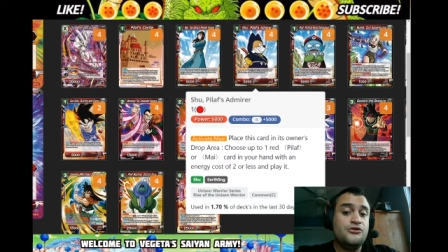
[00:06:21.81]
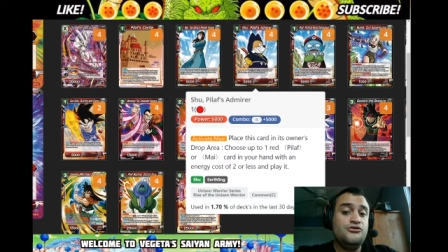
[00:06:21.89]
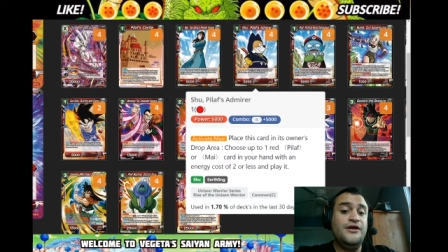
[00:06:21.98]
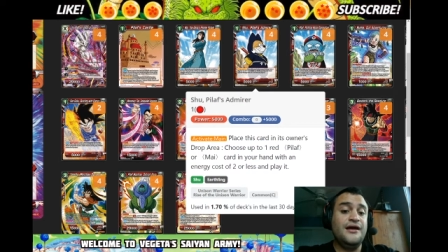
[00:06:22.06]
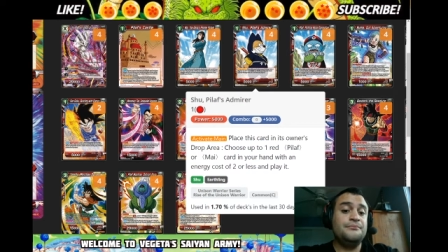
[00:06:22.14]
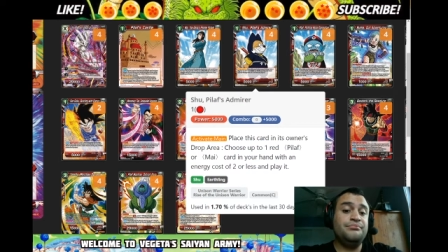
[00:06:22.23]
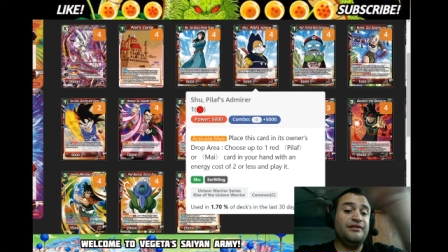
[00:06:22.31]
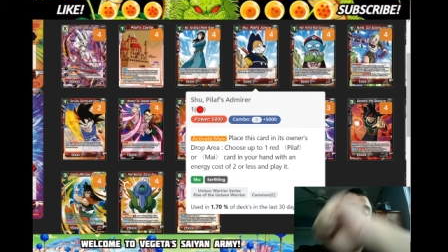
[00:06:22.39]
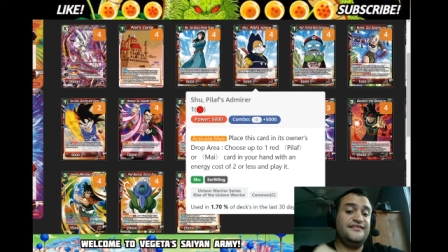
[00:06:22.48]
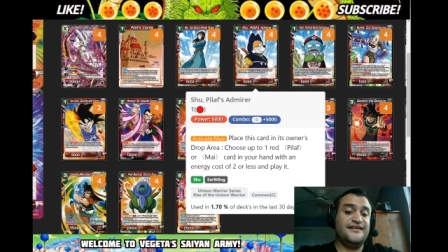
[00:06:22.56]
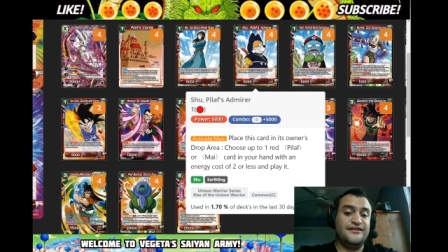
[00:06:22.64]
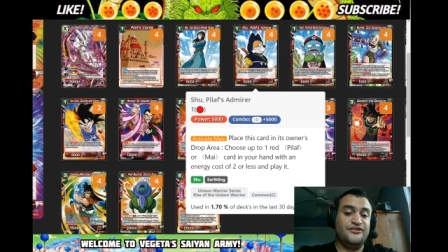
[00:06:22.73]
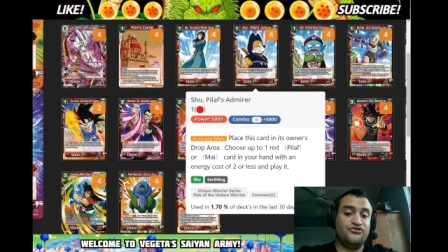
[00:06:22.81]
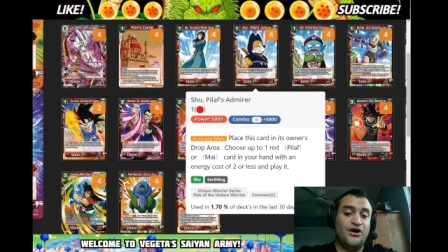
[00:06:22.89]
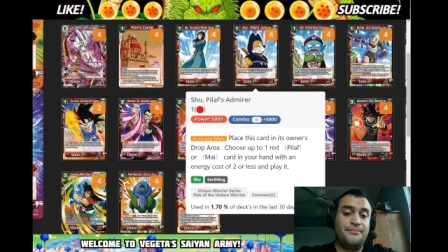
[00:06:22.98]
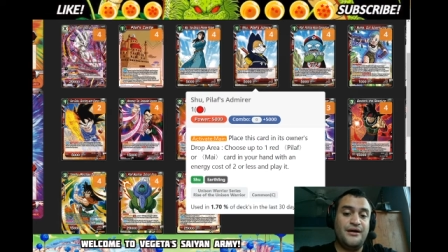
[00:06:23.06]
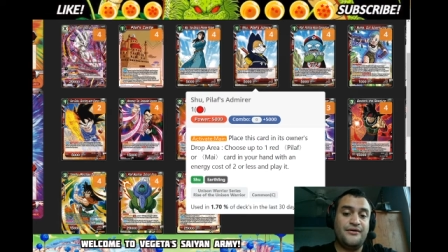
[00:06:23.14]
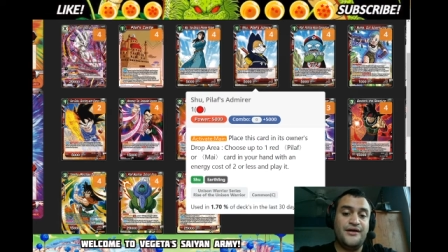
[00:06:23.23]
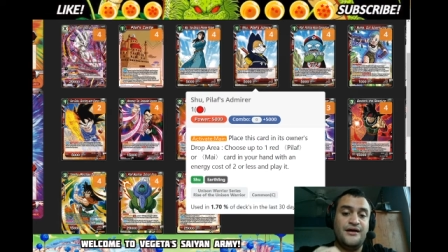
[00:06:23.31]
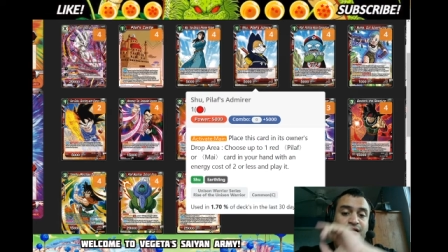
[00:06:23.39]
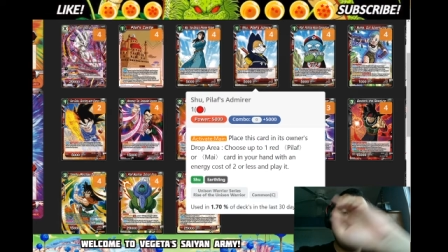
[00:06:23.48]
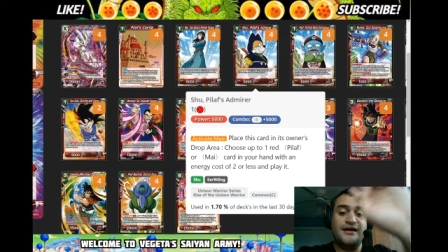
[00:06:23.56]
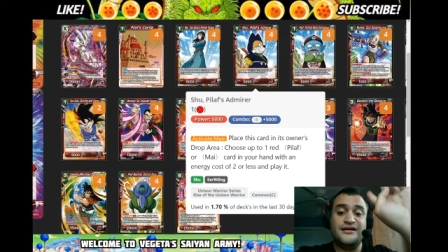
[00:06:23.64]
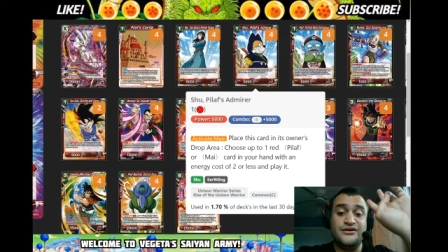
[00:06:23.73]
You can place it in the drop area,
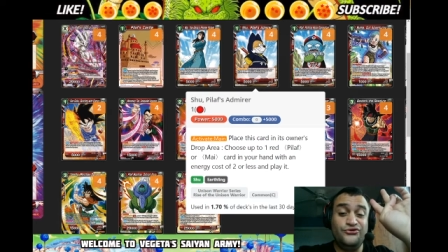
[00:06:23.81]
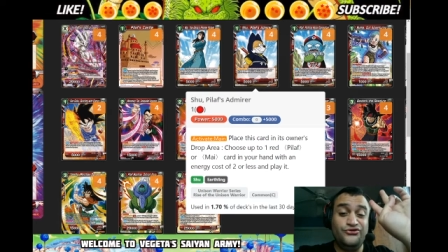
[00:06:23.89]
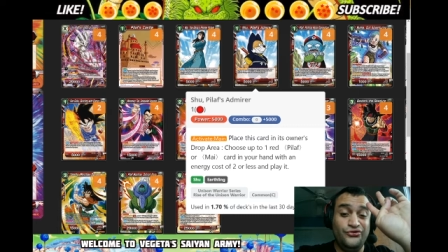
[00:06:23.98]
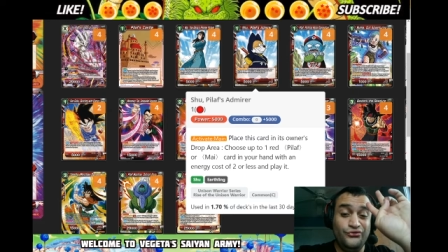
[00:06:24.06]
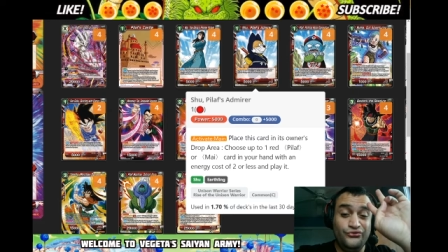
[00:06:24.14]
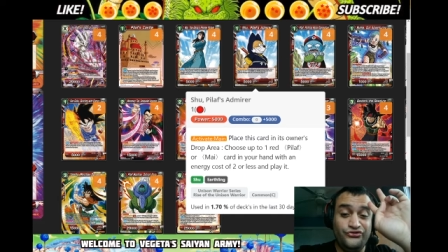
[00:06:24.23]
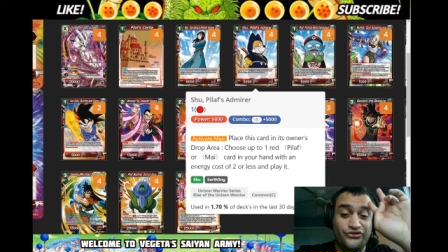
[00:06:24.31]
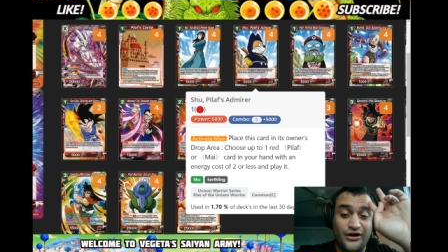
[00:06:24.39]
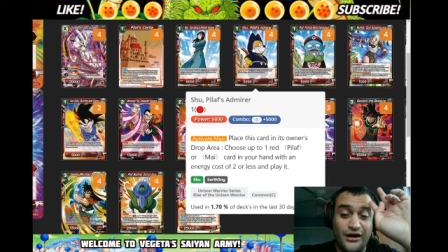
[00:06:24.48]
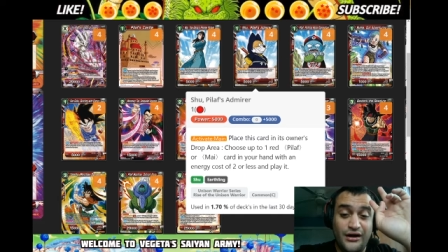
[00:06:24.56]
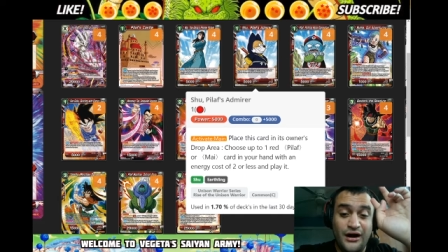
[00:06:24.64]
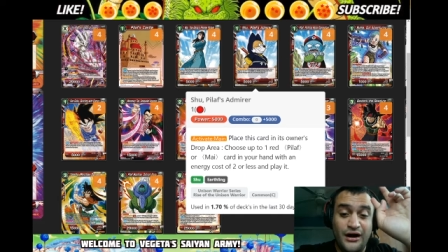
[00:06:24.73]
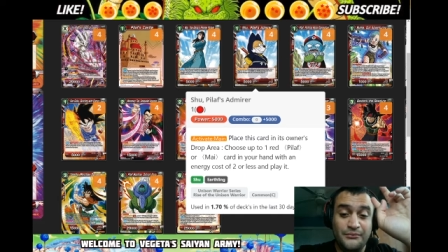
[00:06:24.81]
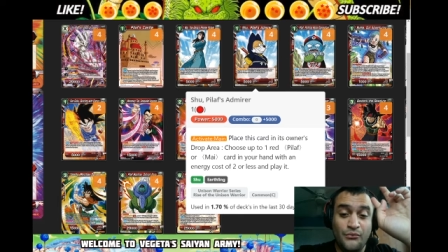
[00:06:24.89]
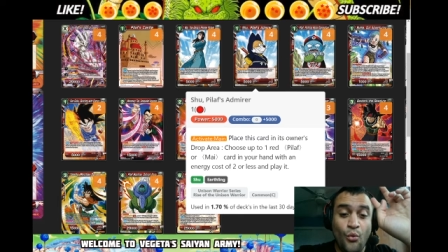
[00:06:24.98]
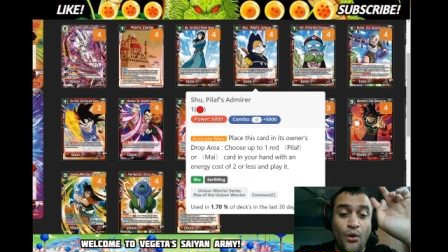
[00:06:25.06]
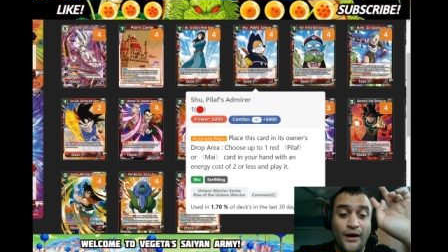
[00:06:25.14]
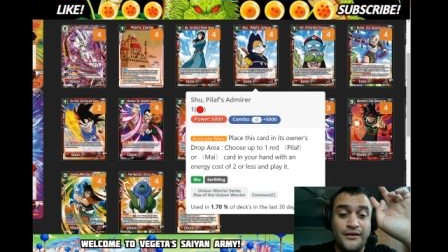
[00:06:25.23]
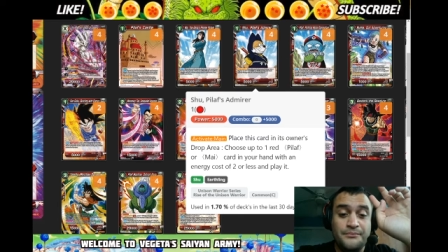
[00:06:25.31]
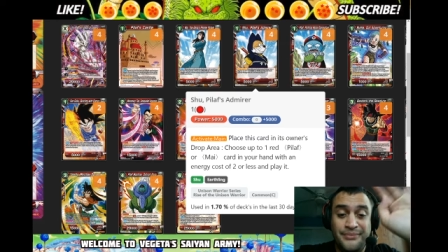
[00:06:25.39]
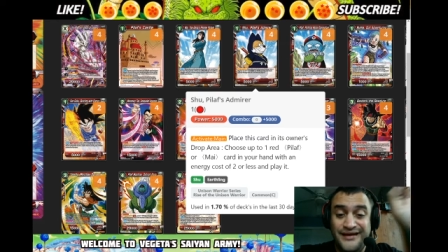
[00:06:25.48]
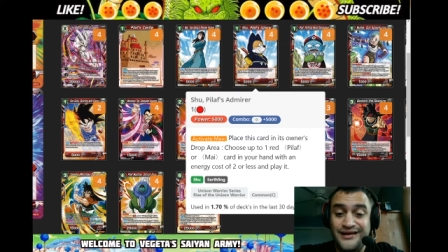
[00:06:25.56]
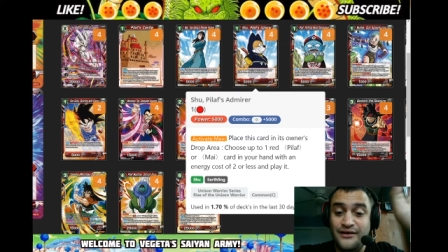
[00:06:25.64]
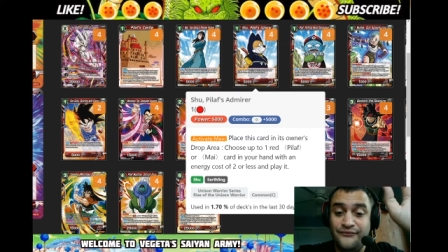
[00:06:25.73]
and then you choose 1
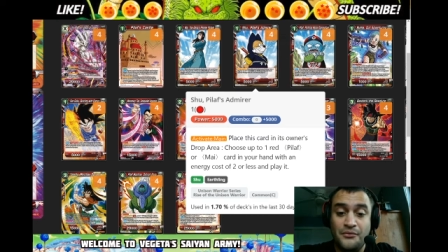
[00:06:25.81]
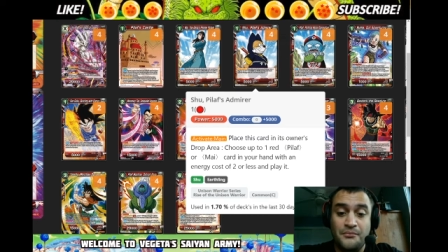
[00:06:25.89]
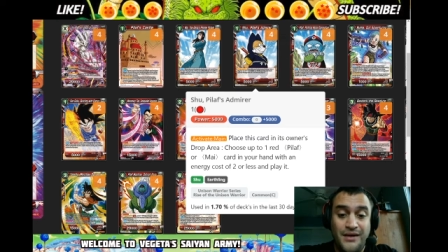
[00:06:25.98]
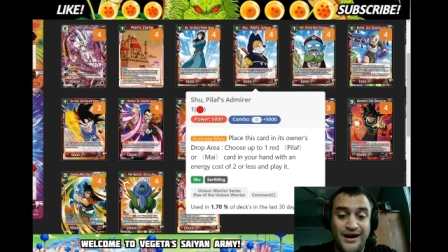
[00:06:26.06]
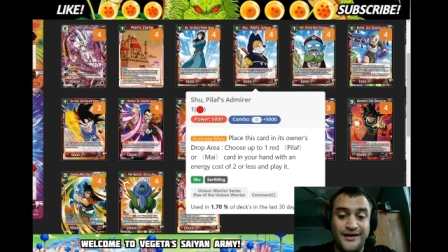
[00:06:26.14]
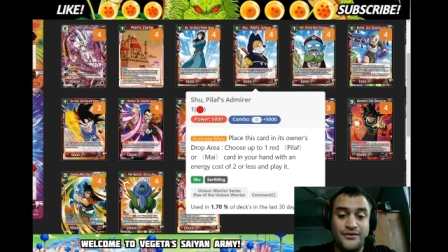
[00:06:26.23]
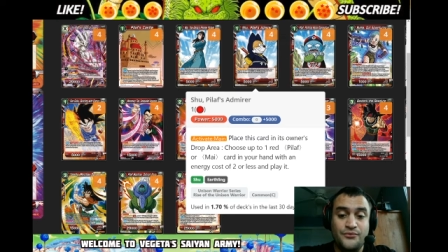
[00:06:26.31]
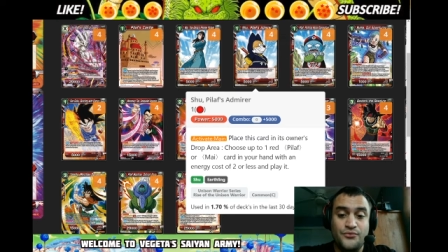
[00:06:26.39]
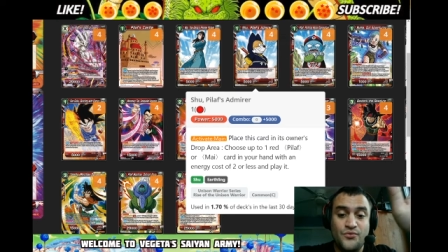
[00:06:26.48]
Pilaf or Mai